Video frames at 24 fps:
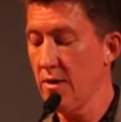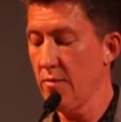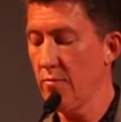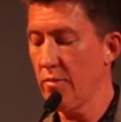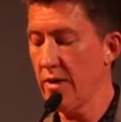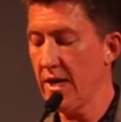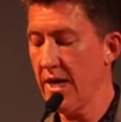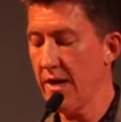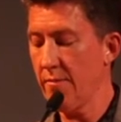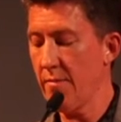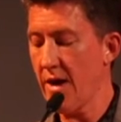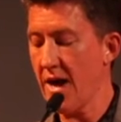
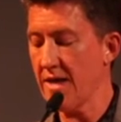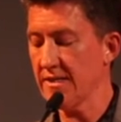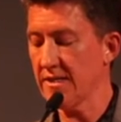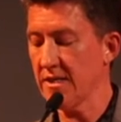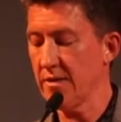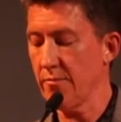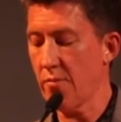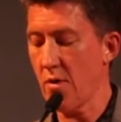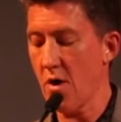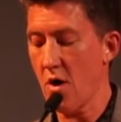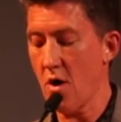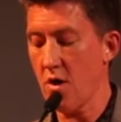playing
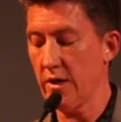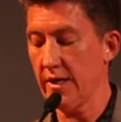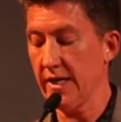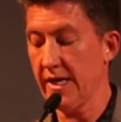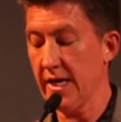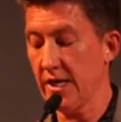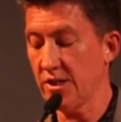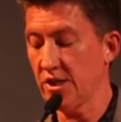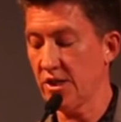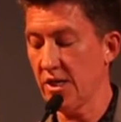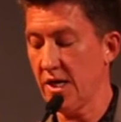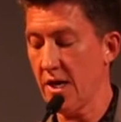basketball and
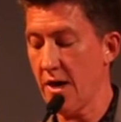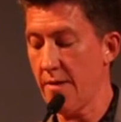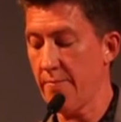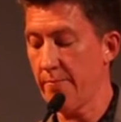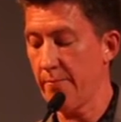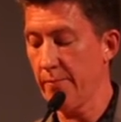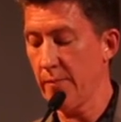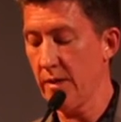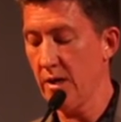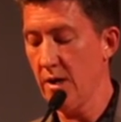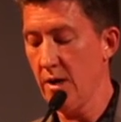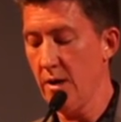catching
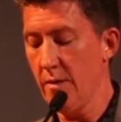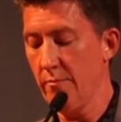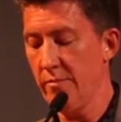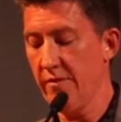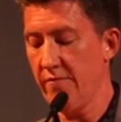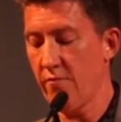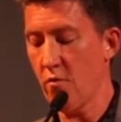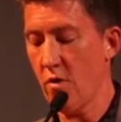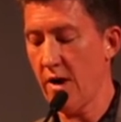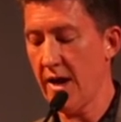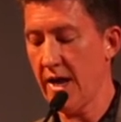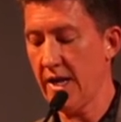up
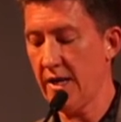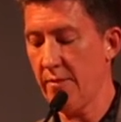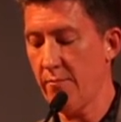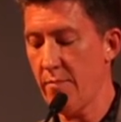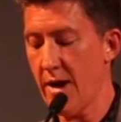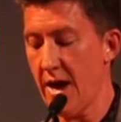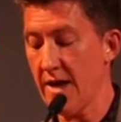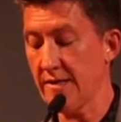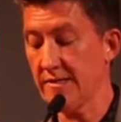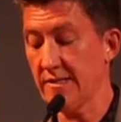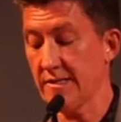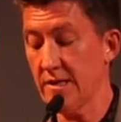before heading
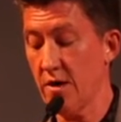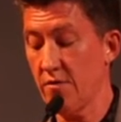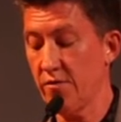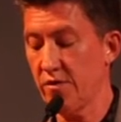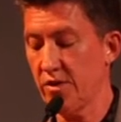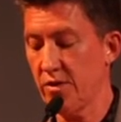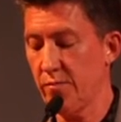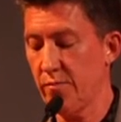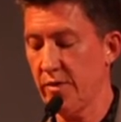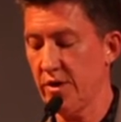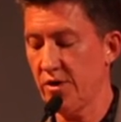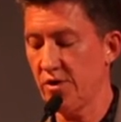back south
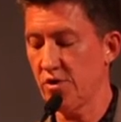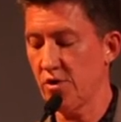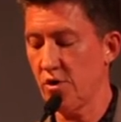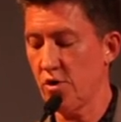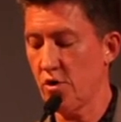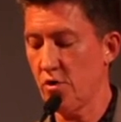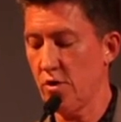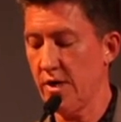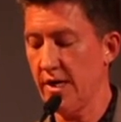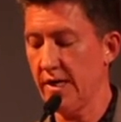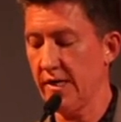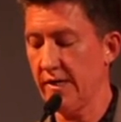to Pincher
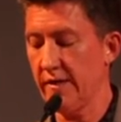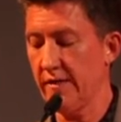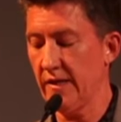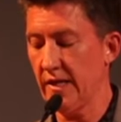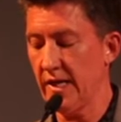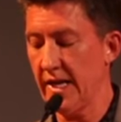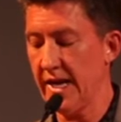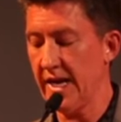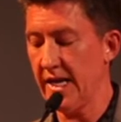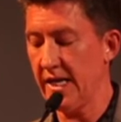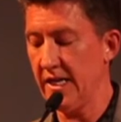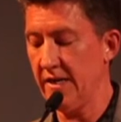Creek in the
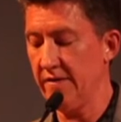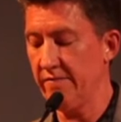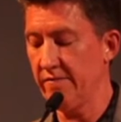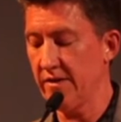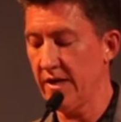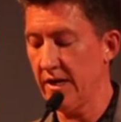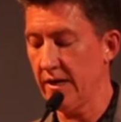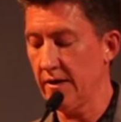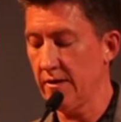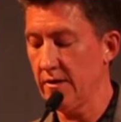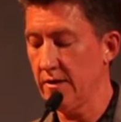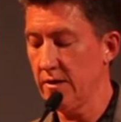late
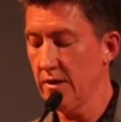evening,